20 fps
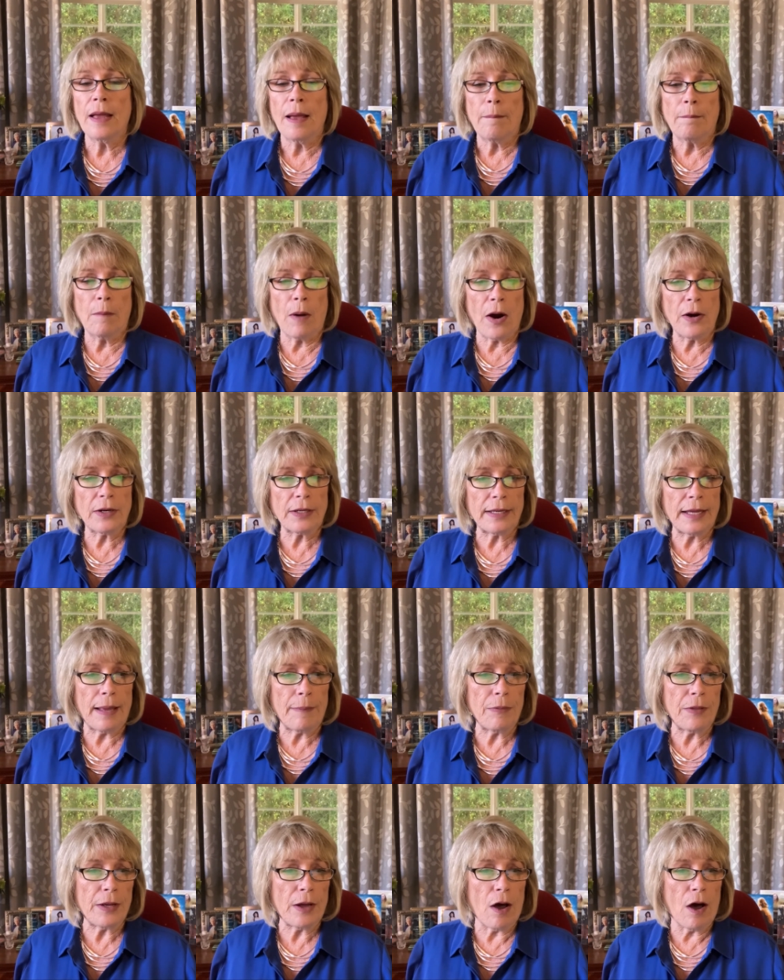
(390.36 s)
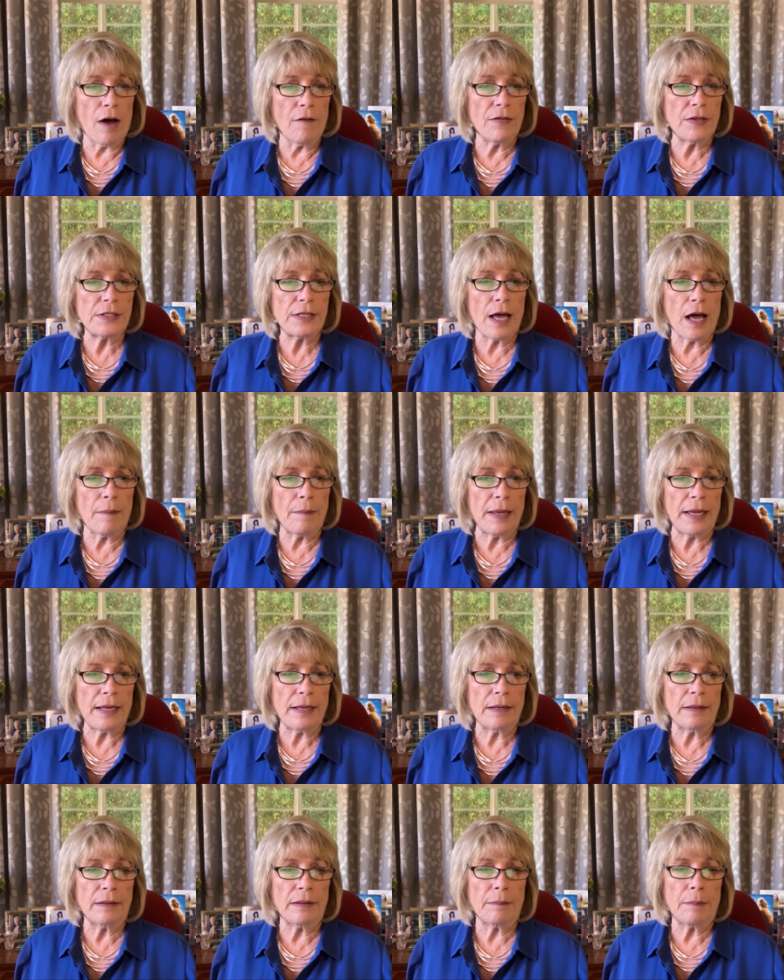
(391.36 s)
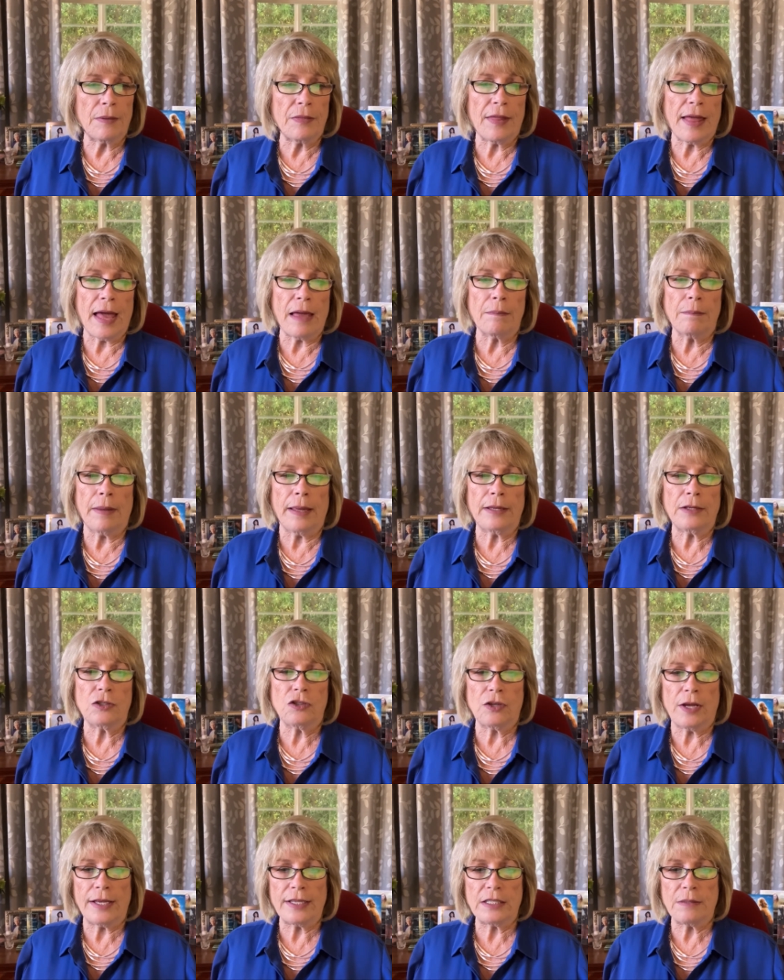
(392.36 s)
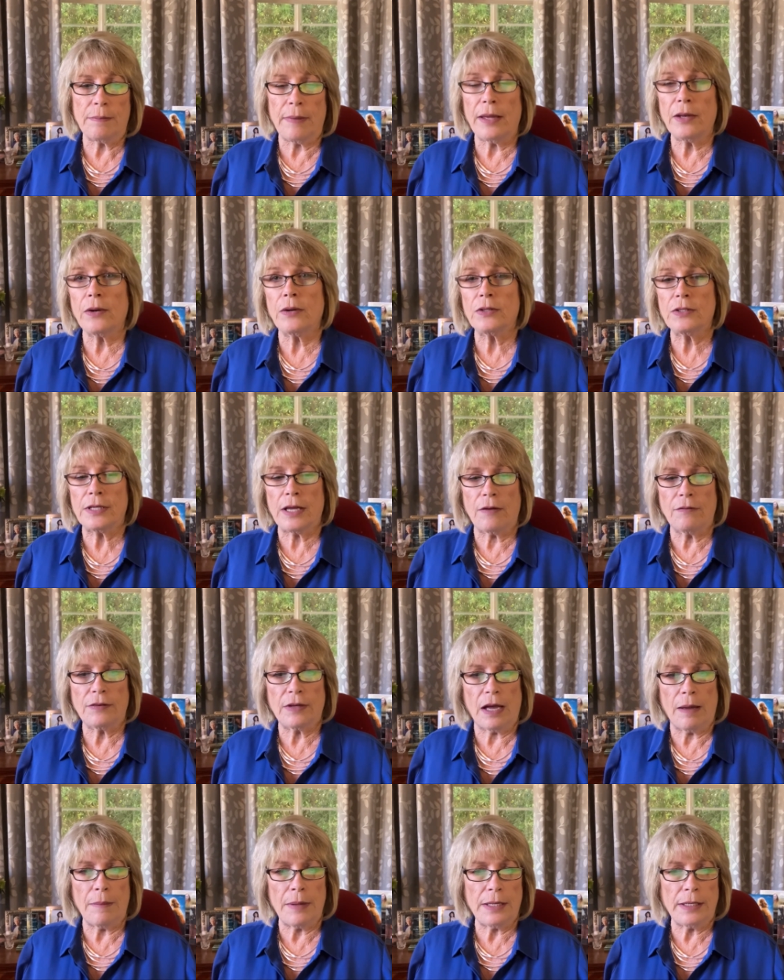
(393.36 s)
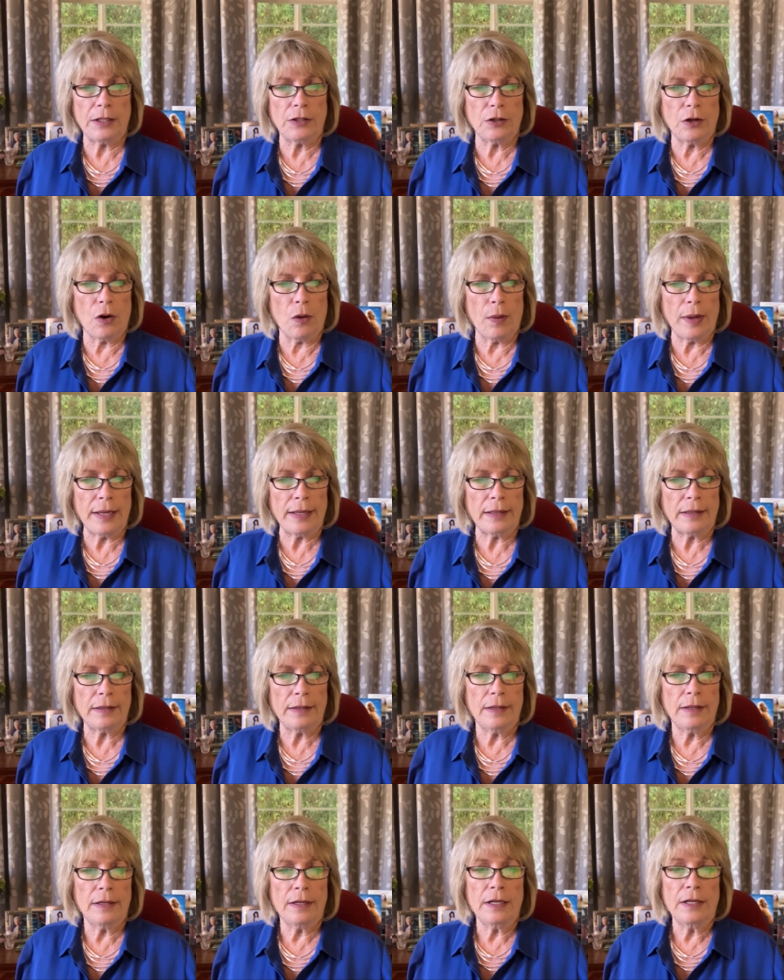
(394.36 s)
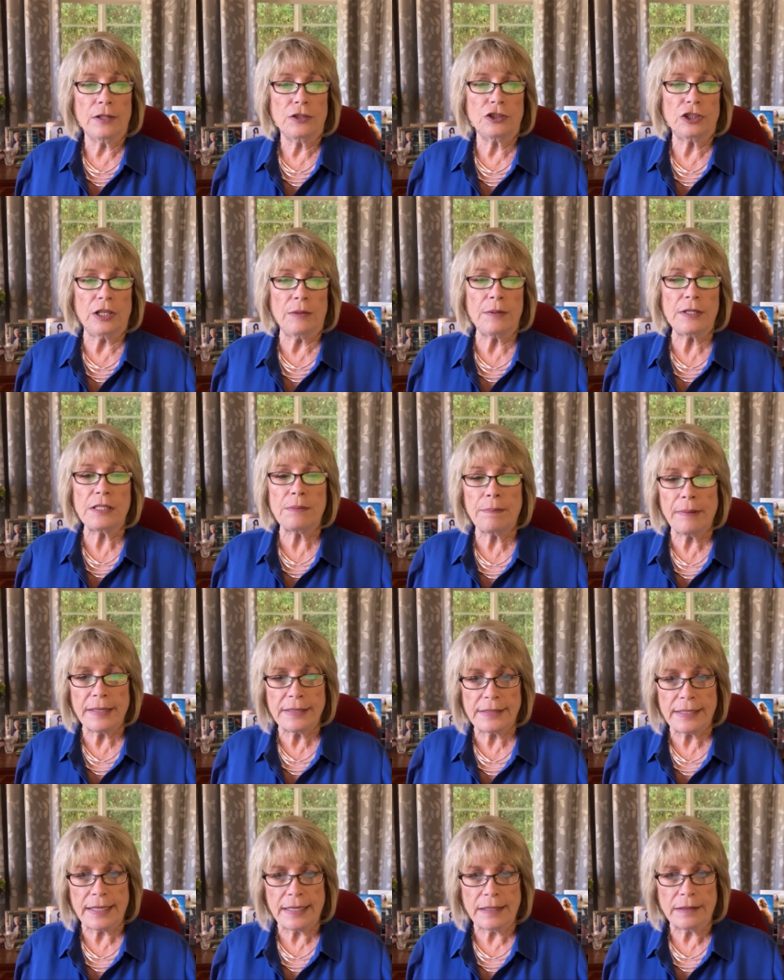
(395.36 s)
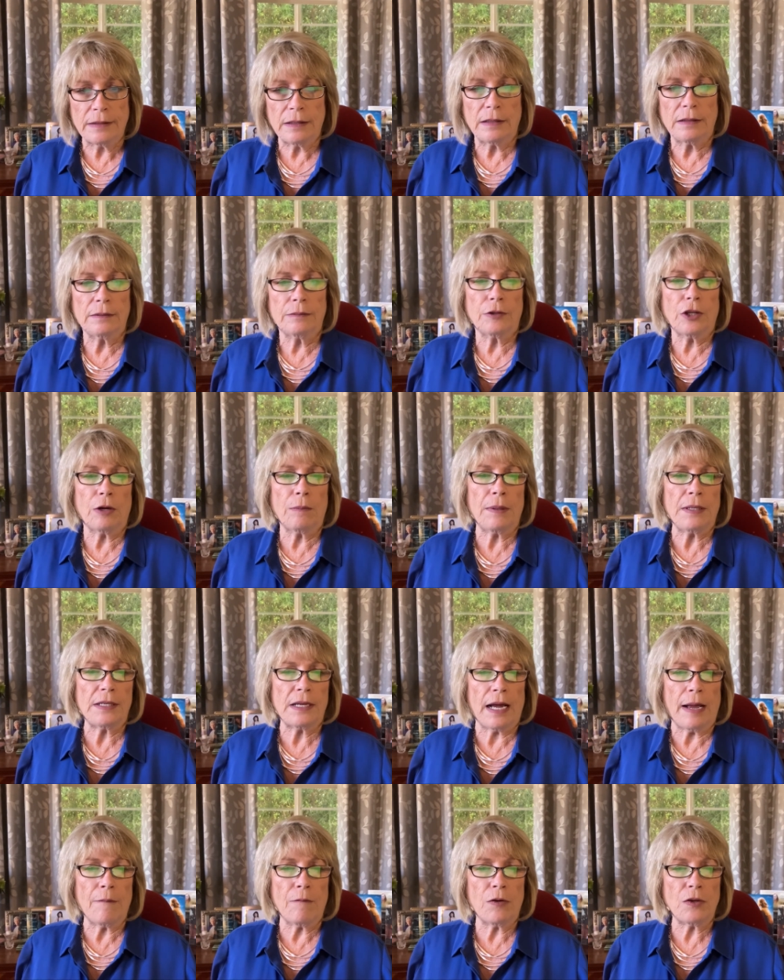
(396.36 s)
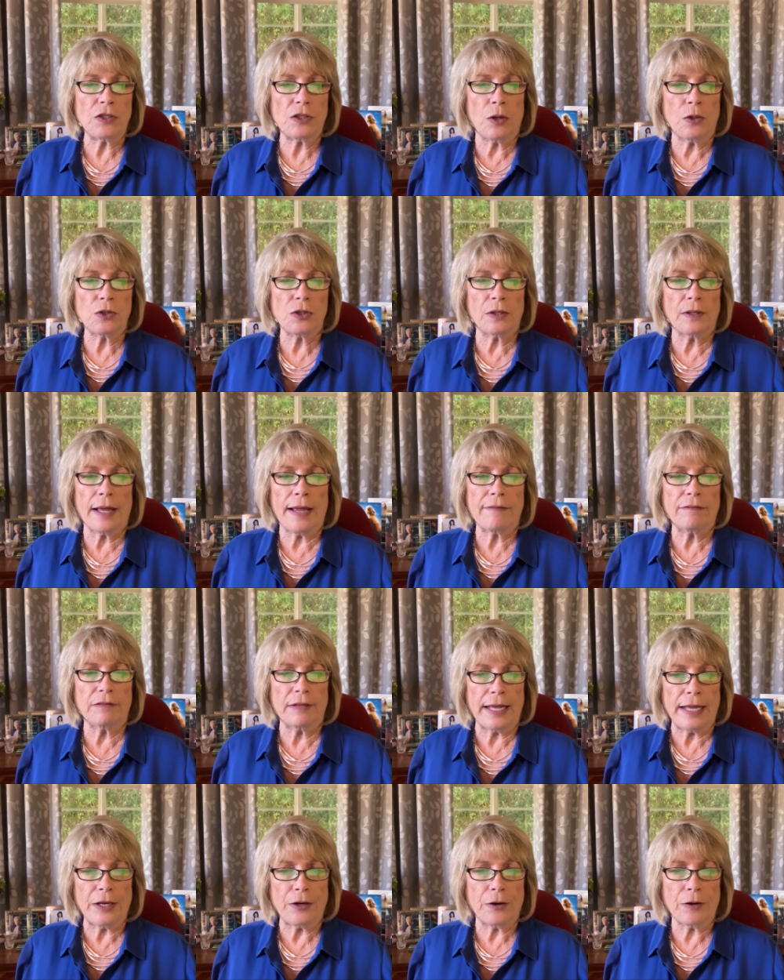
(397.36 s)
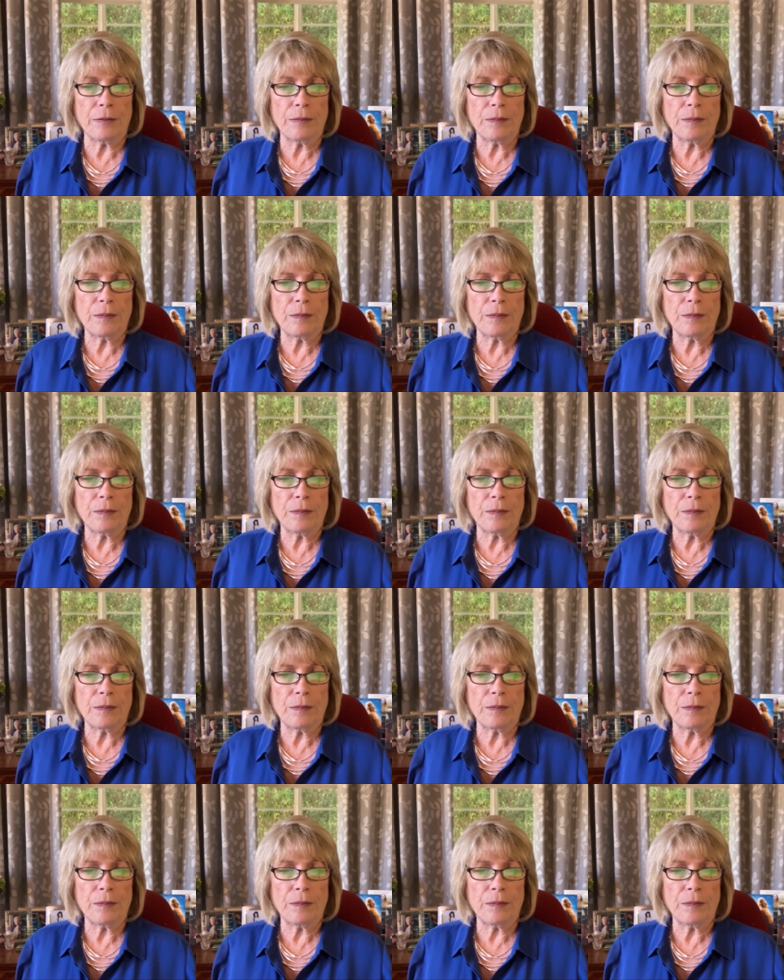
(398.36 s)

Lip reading: Marta kept the office humming, but that meant Jess met herself coming and going. She was busy. There'd be time for a social life later.